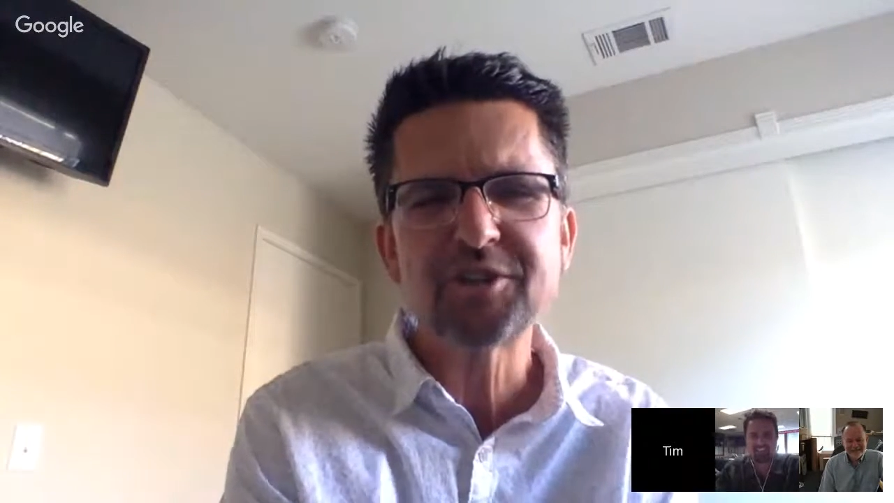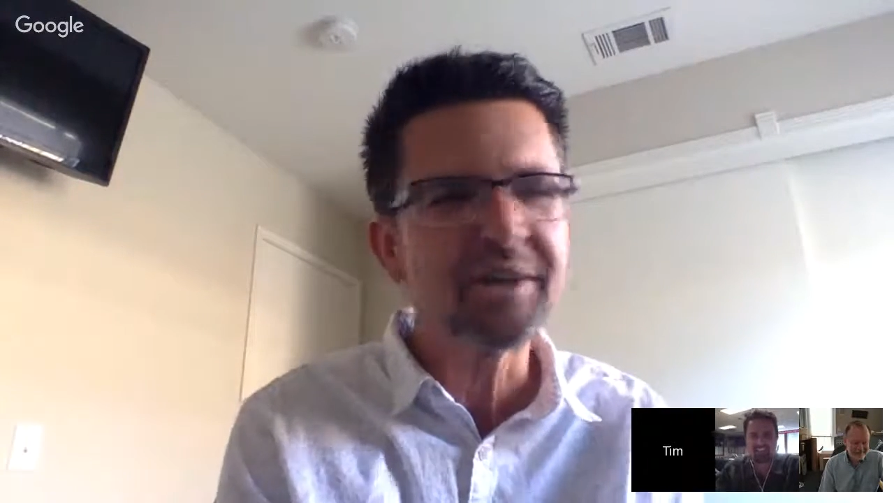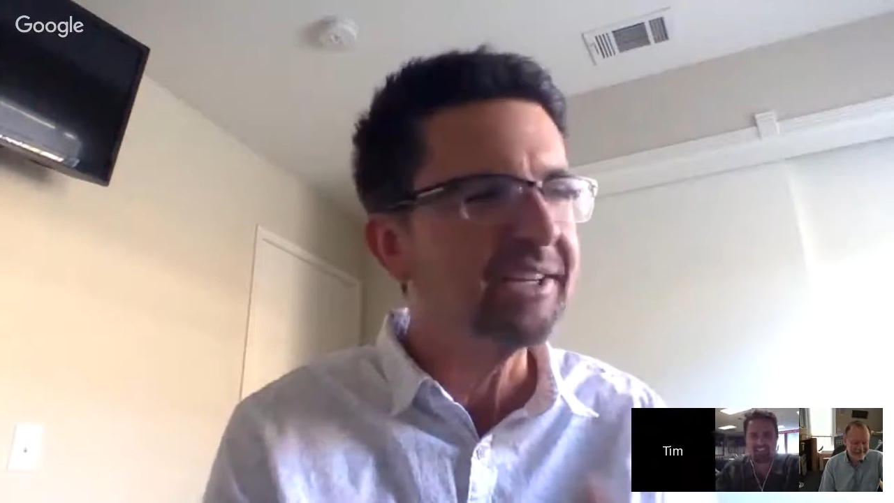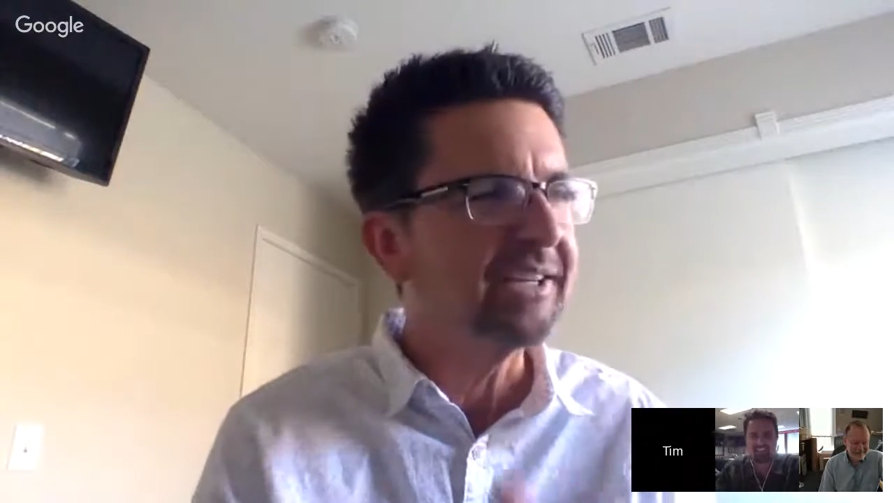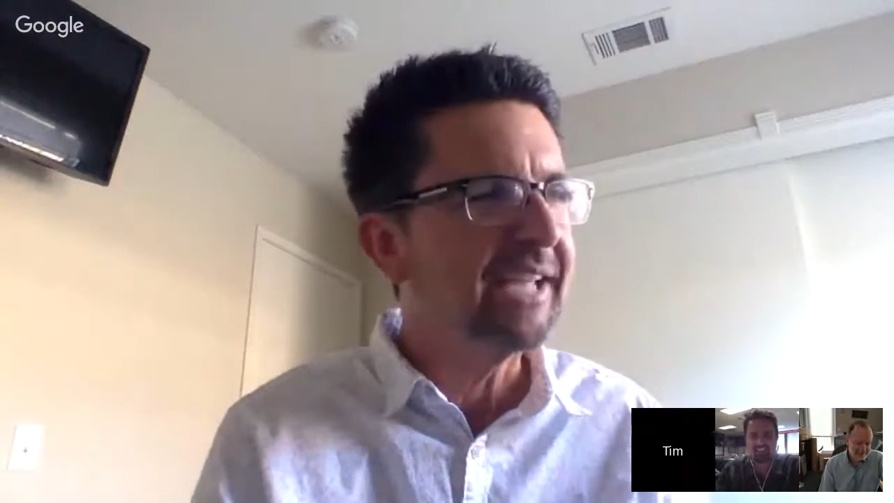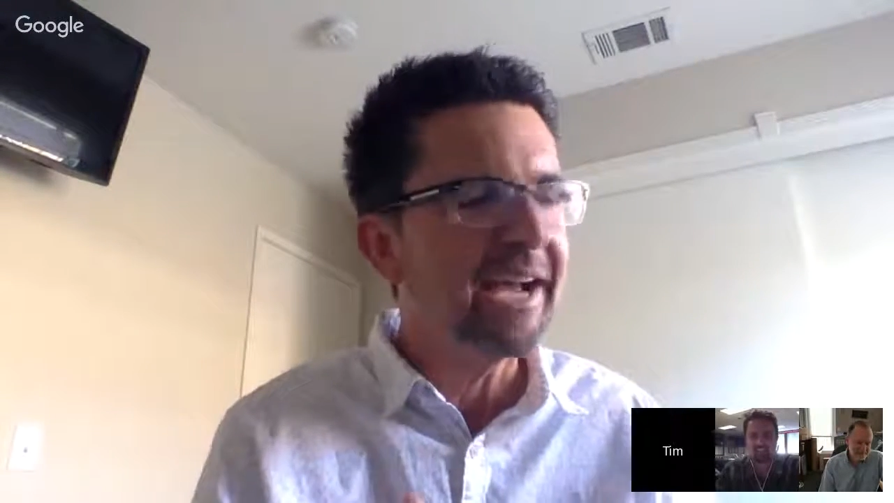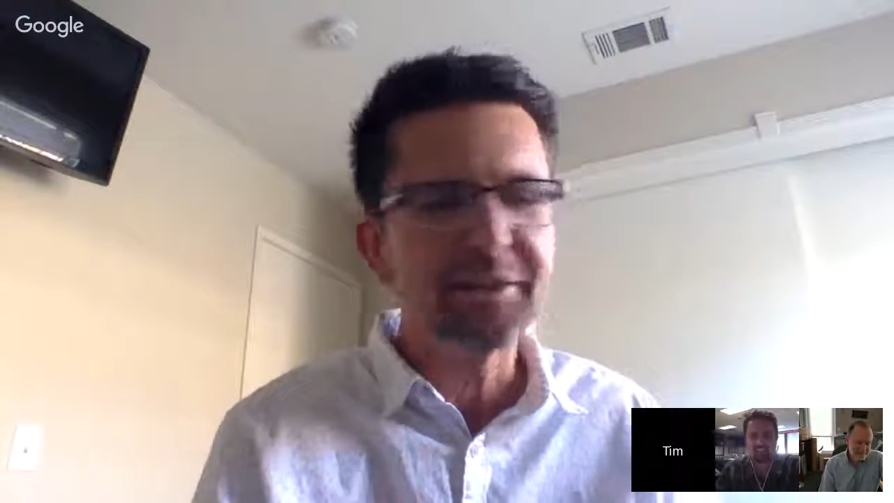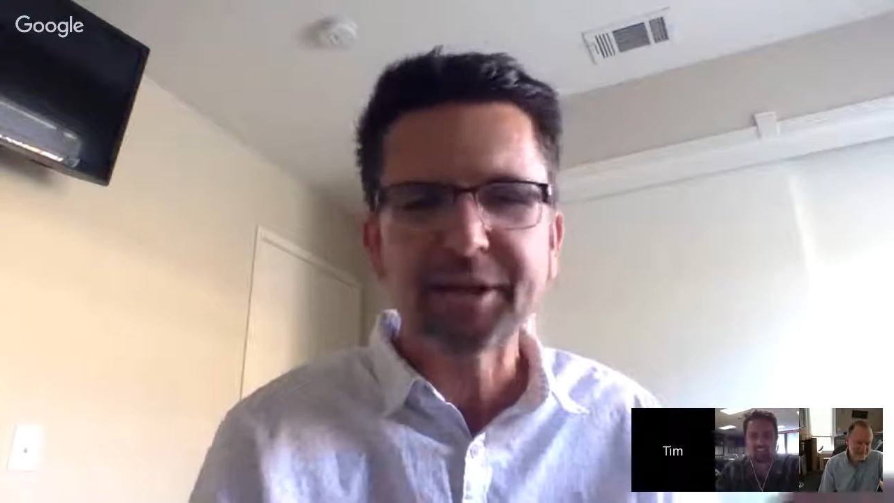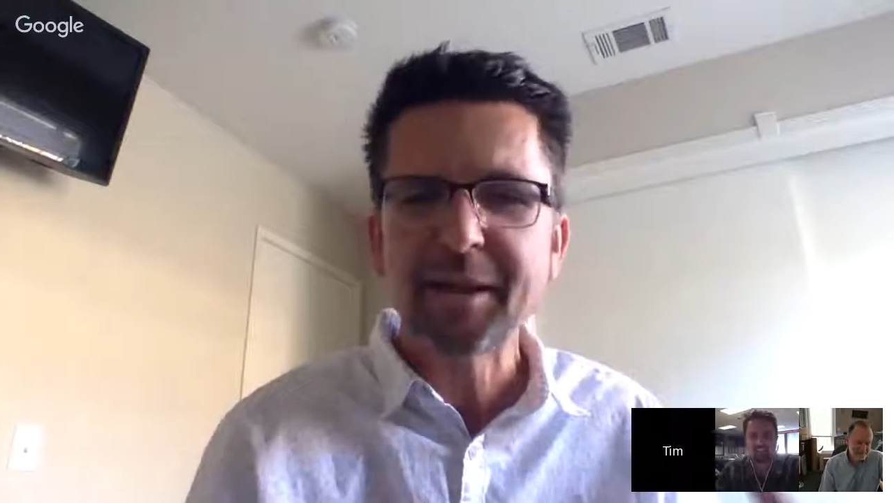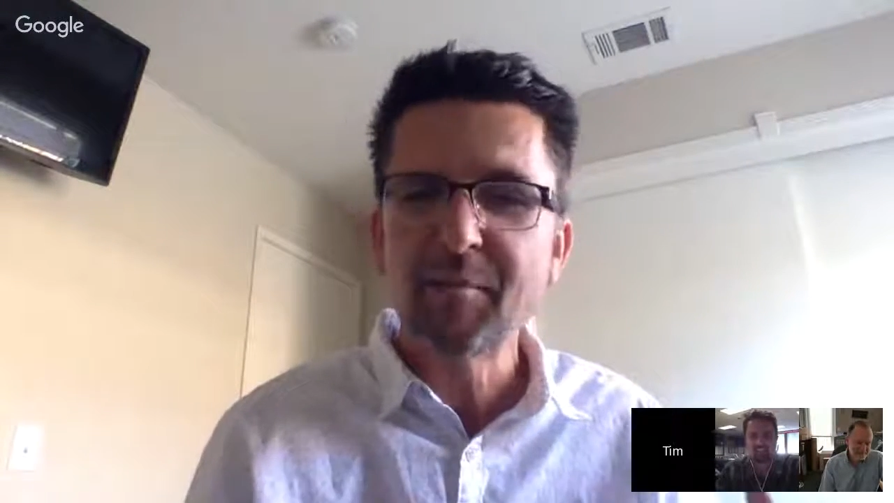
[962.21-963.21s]
like a gal that
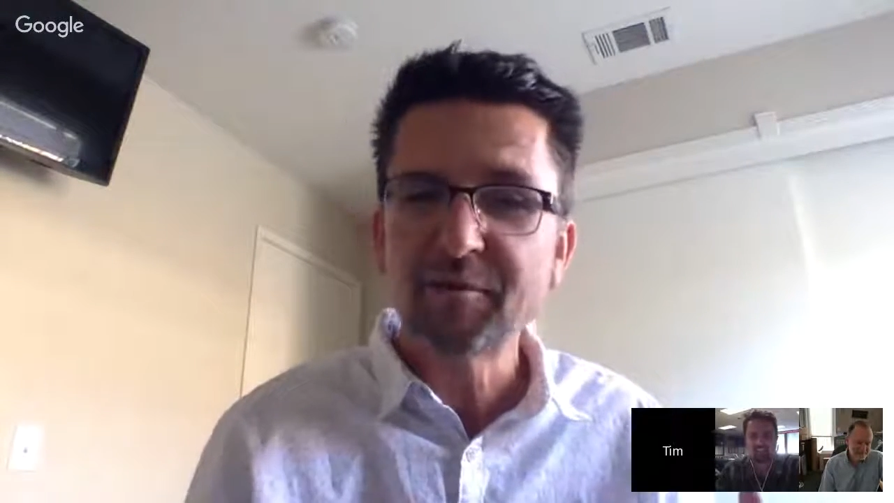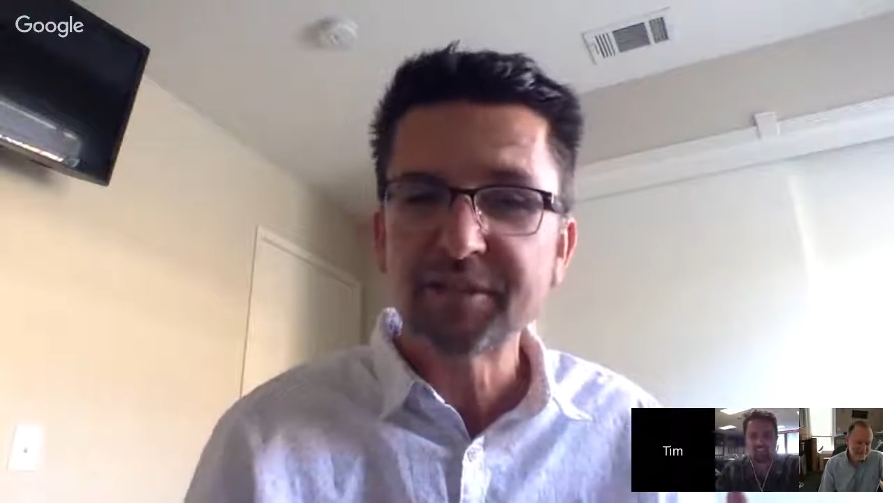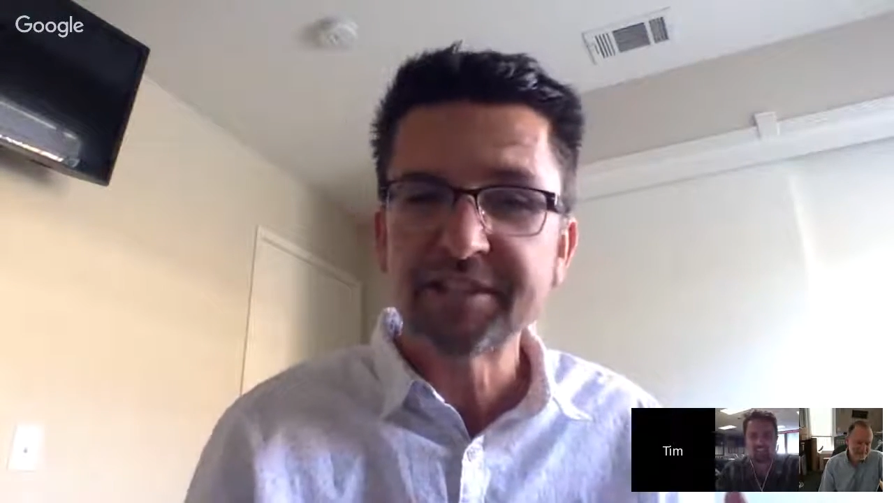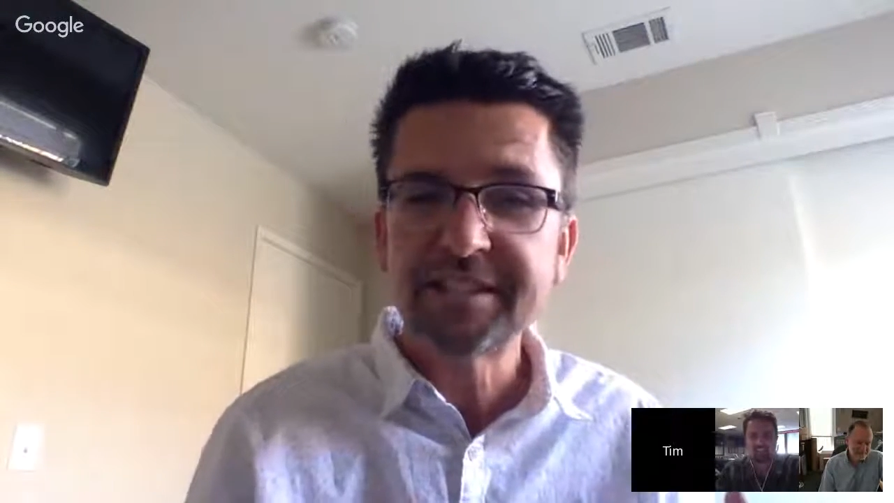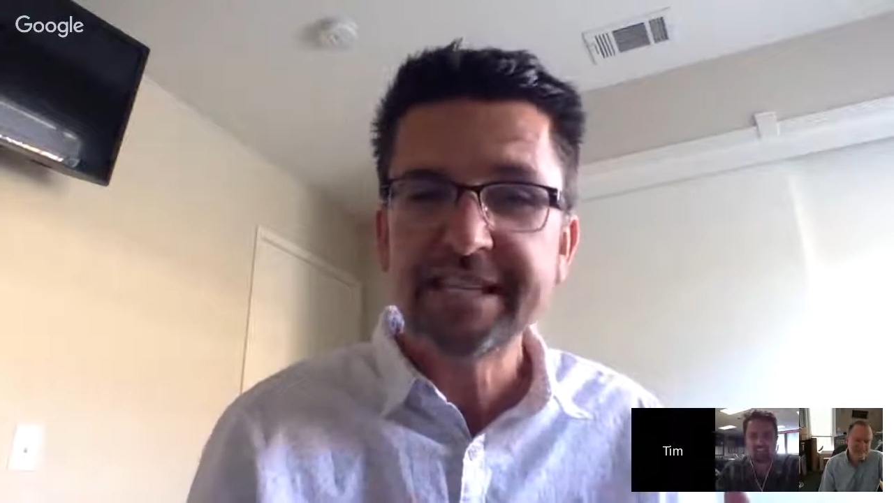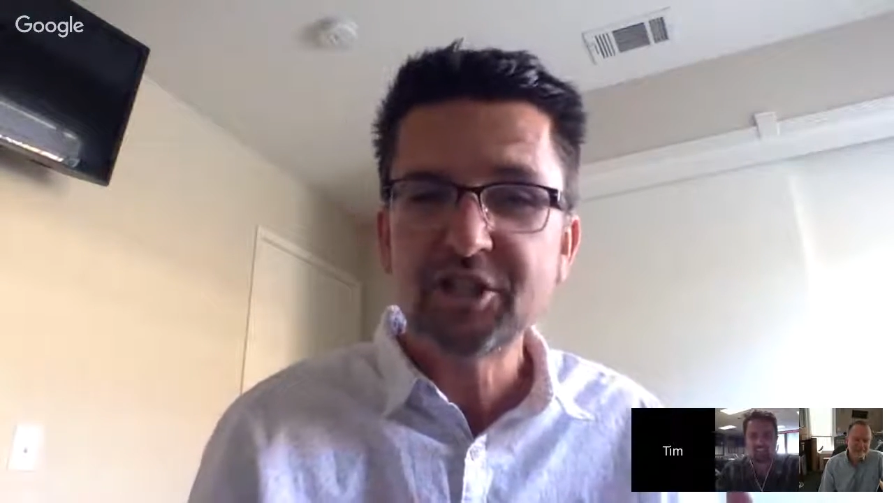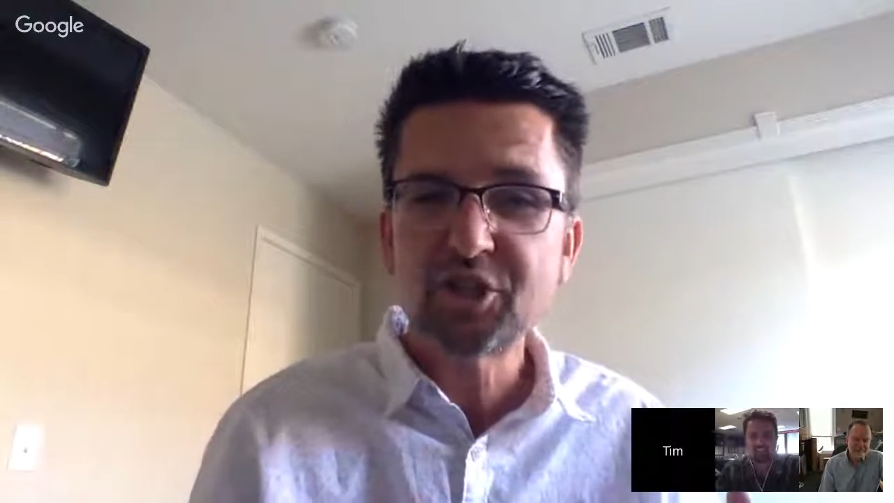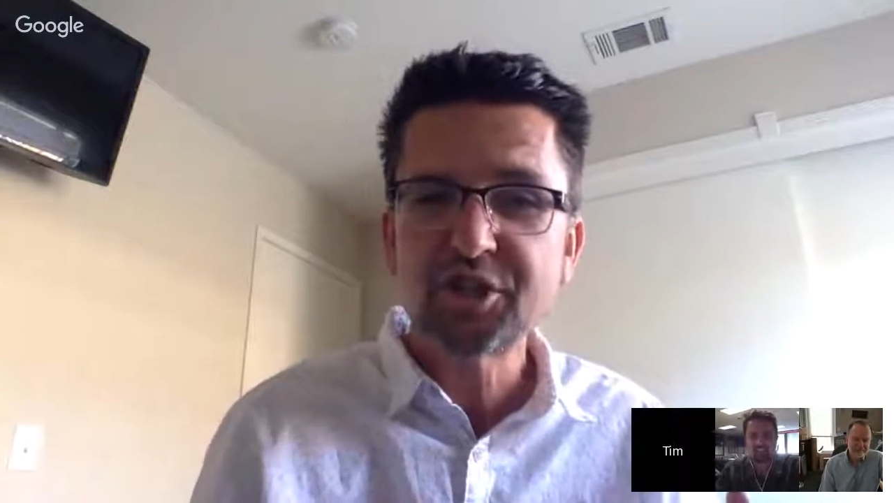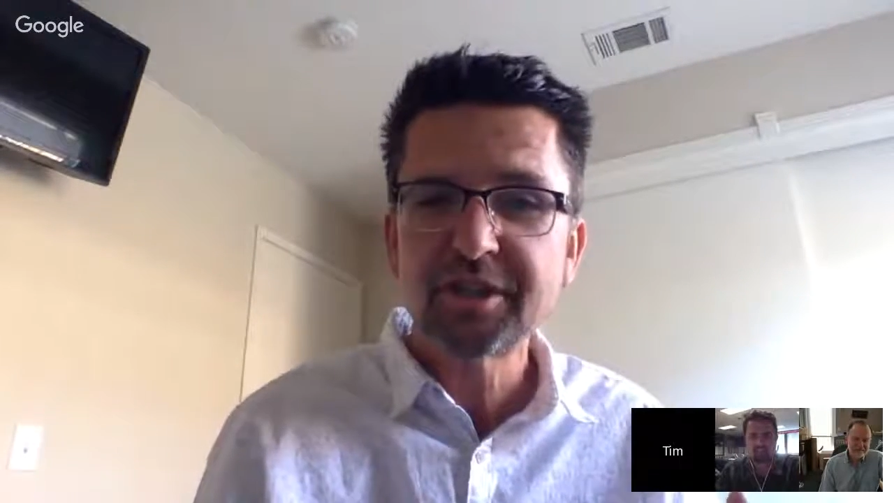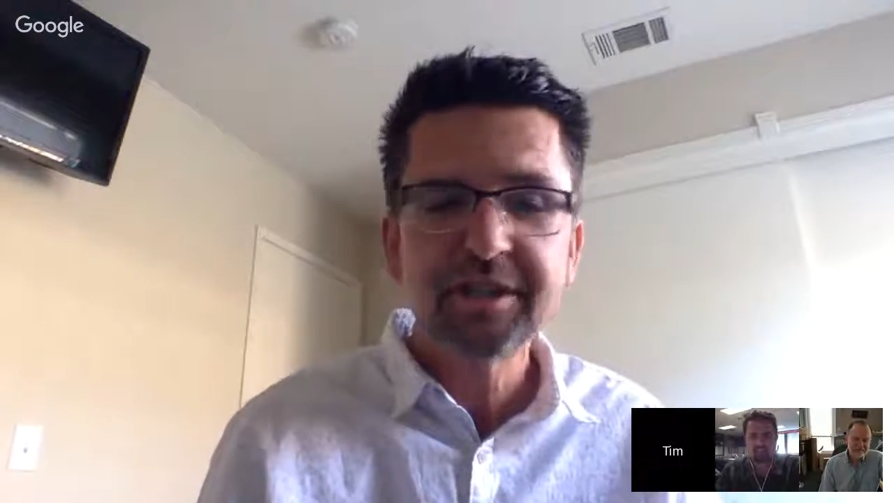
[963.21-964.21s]
came over to teach,